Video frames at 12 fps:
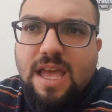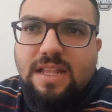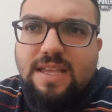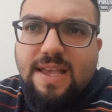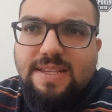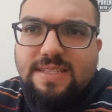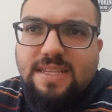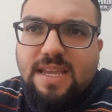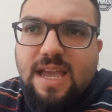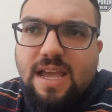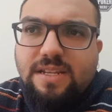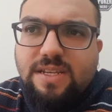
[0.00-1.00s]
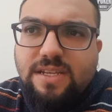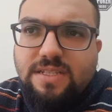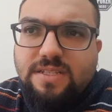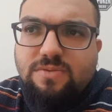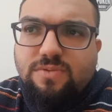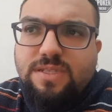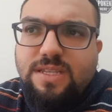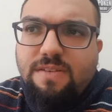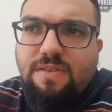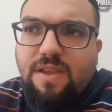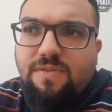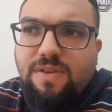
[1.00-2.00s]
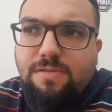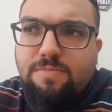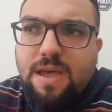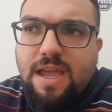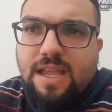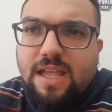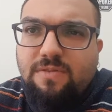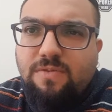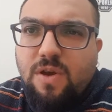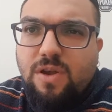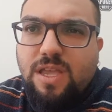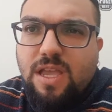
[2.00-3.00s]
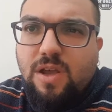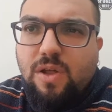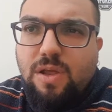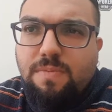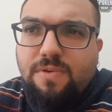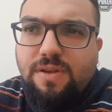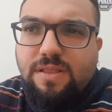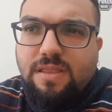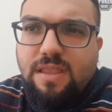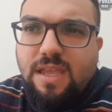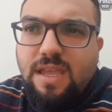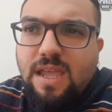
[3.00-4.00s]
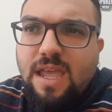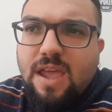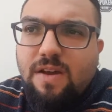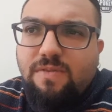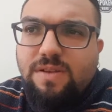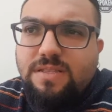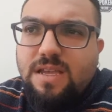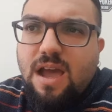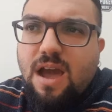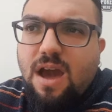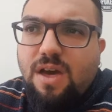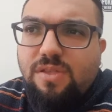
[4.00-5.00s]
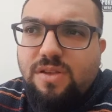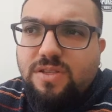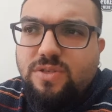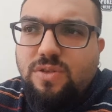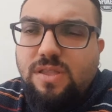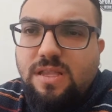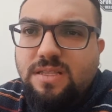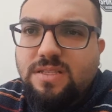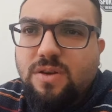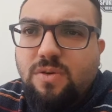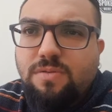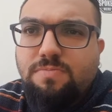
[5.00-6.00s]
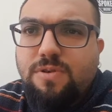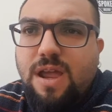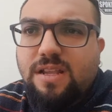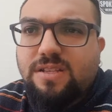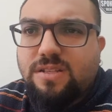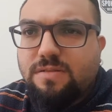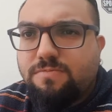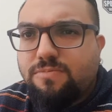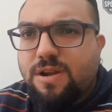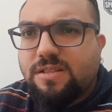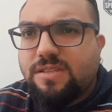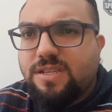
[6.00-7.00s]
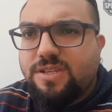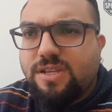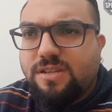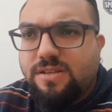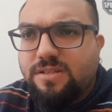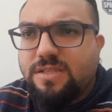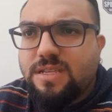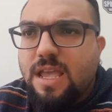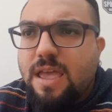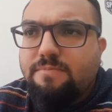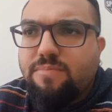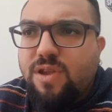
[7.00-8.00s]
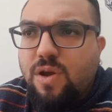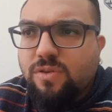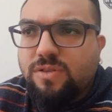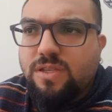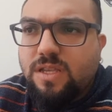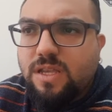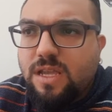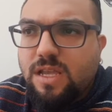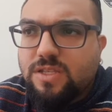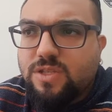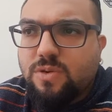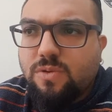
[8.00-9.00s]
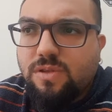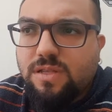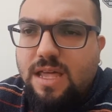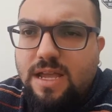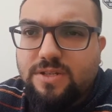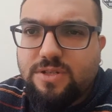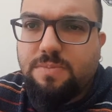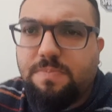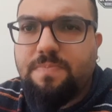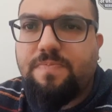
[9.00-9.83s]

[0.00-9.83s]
testing ideas, receiving feedback and working collaboratively with other students or practitioners beyond the school classroom.